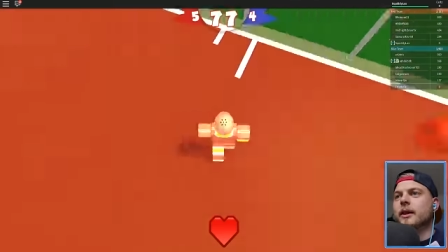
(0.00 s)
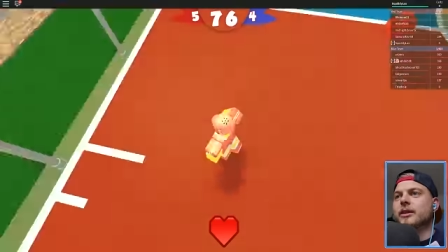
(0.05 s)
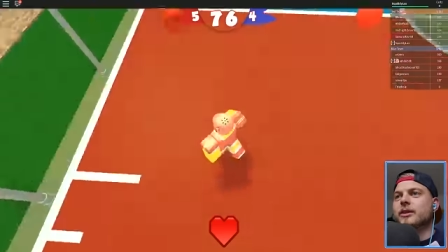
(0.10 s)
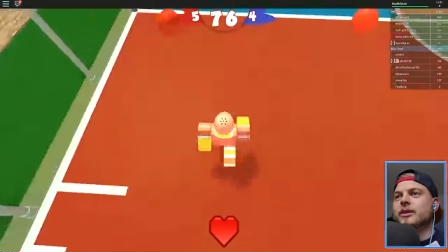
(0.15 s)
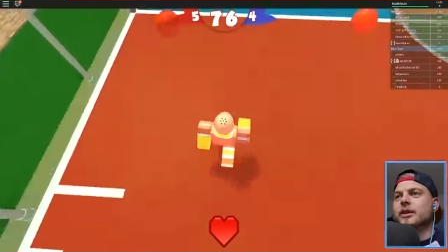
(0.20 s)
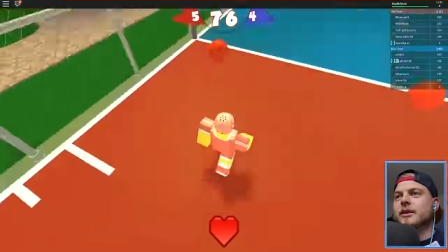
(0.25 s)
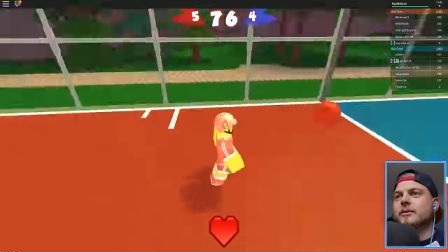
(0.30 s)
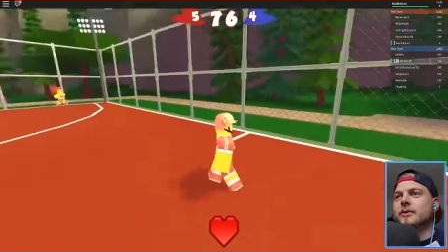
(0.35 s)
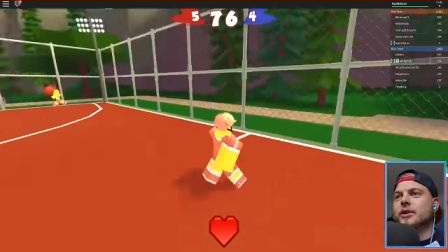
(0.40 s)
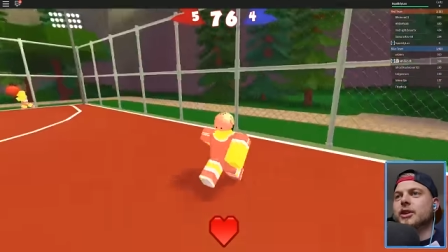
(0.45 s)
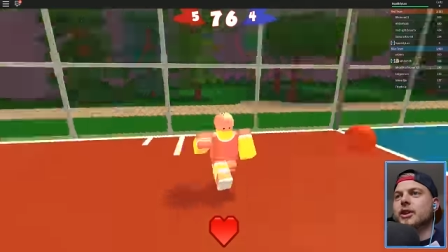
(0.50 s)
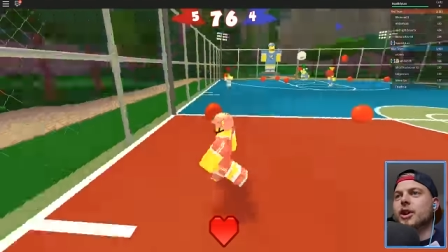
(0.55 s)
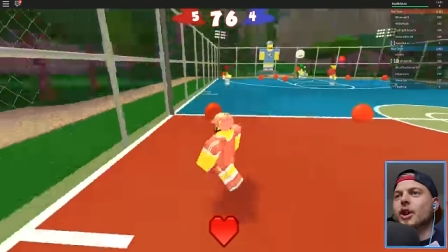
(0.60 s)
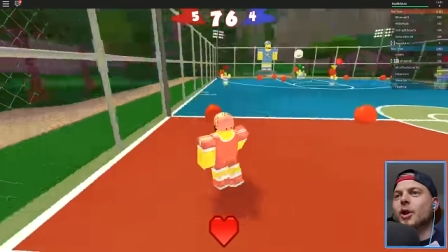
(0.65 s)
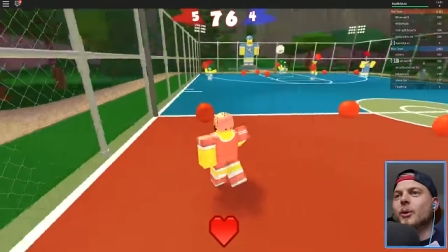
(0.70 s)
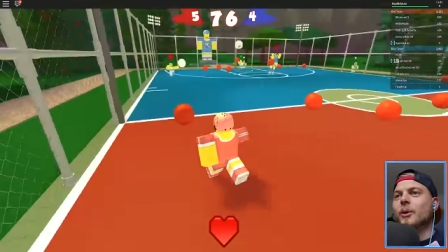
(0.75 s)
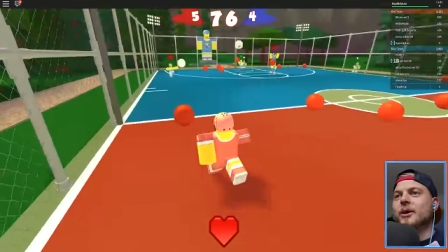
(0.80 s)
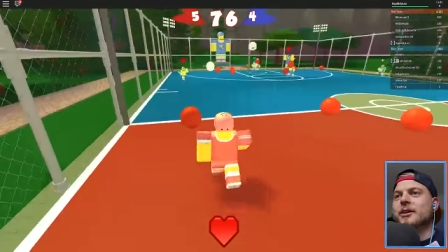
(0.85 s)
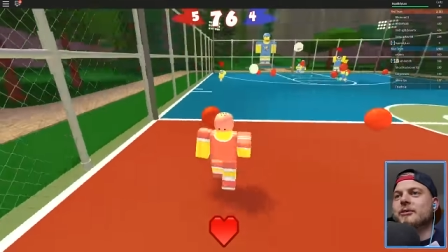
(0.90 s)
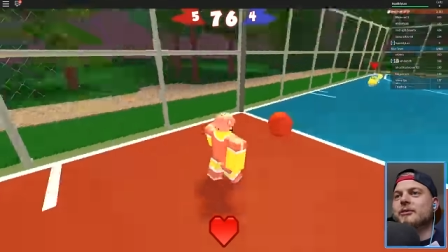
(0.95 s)
It doesn't even
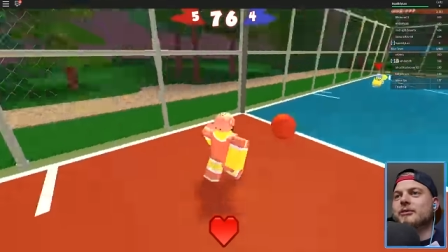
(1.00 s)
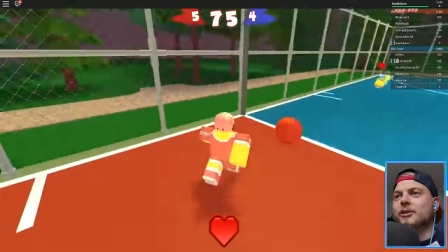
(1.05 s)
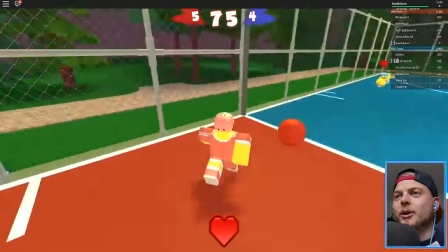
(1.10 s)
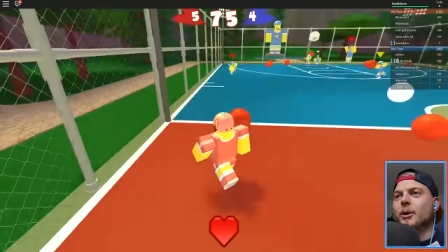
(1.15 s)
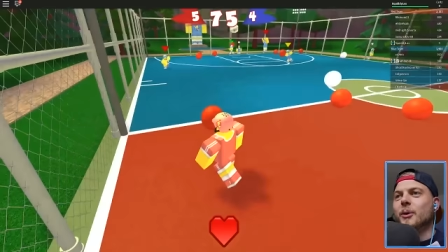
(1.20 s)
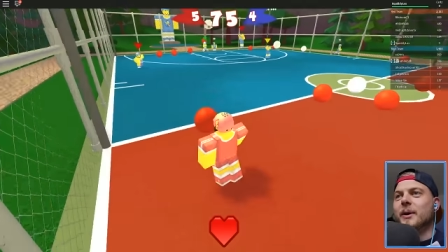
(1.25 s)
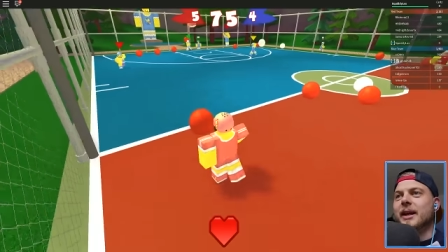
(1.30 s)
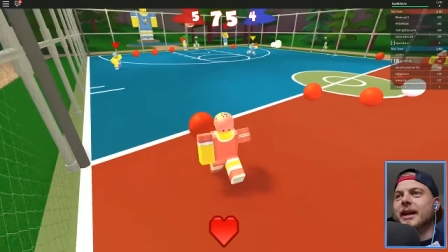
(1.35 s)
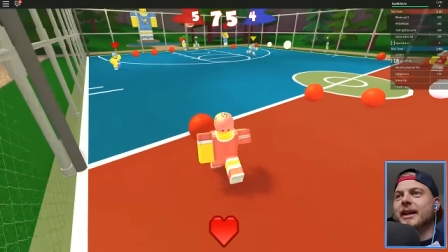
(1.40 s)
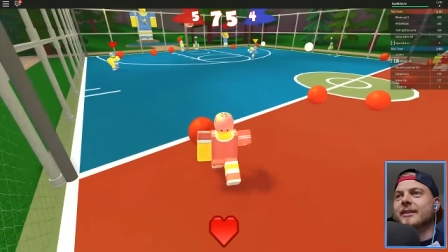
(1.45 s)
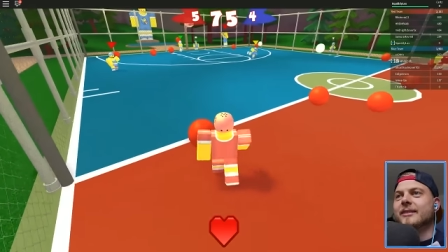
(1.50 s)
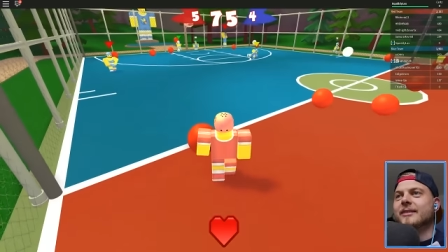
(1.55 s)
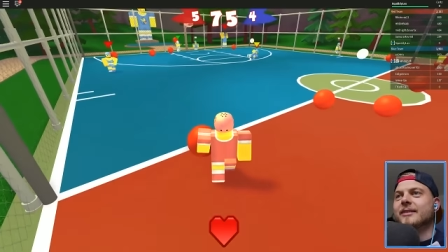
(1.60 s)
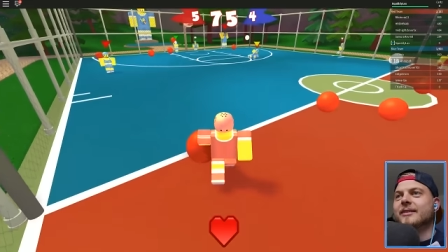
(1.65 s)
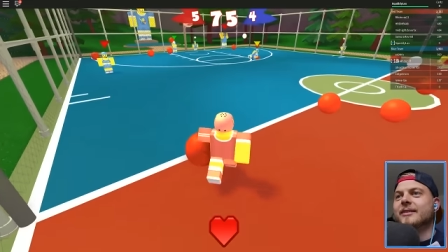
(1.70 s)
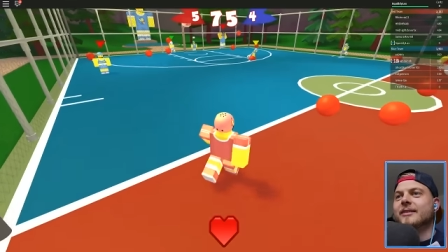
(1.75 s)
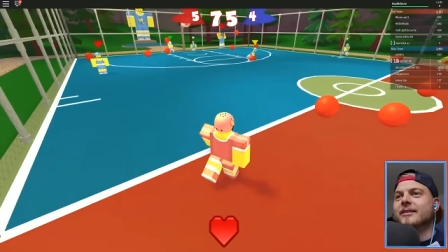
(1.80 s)
go where you throw it.